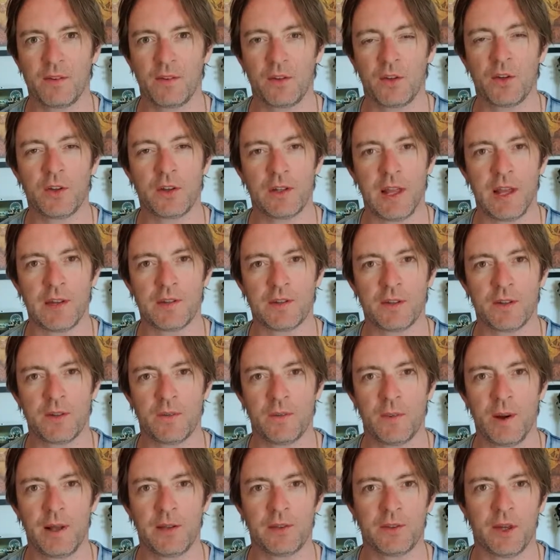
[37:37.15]
Good
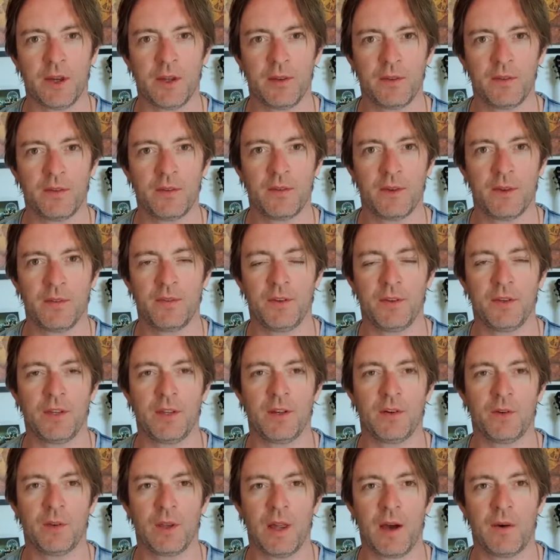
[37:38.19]
lesson, well done if you
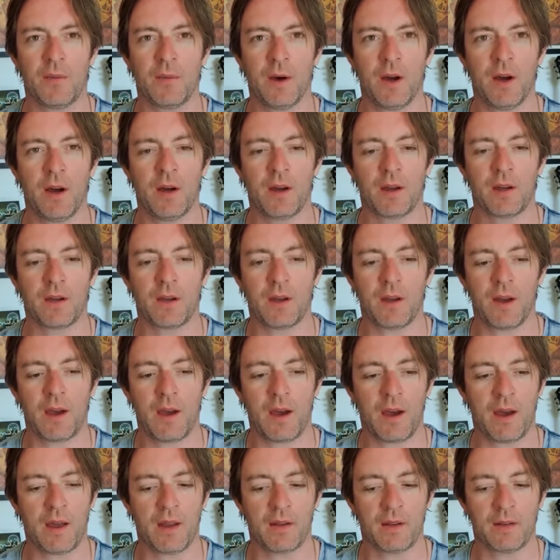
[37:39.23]
did all that work,
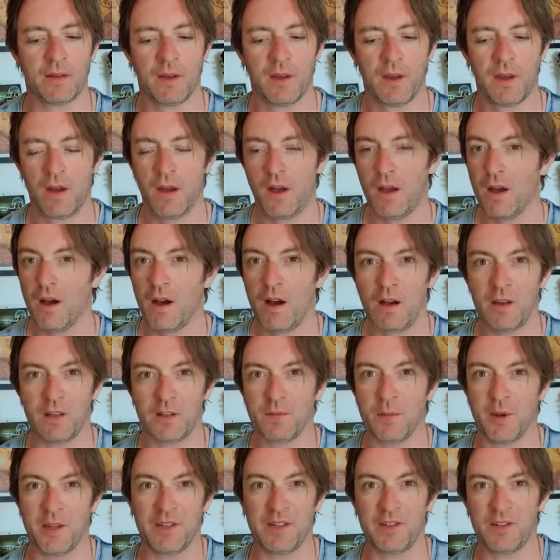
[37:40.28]
and I'll
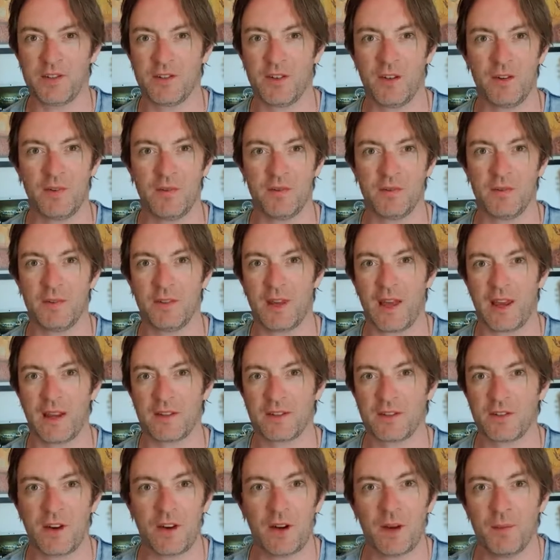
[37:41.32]
speak to you soon
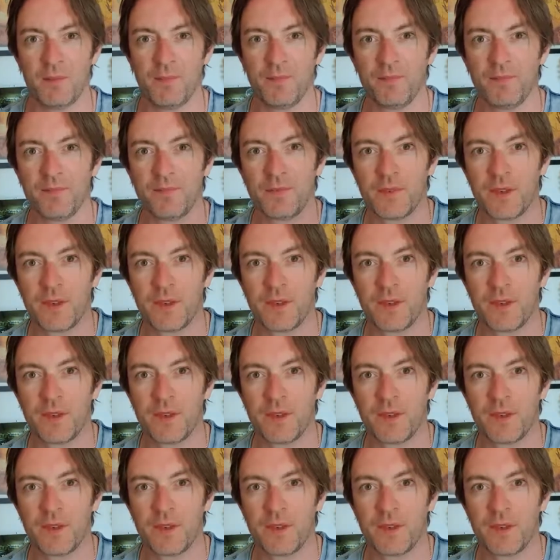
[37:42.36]
next time.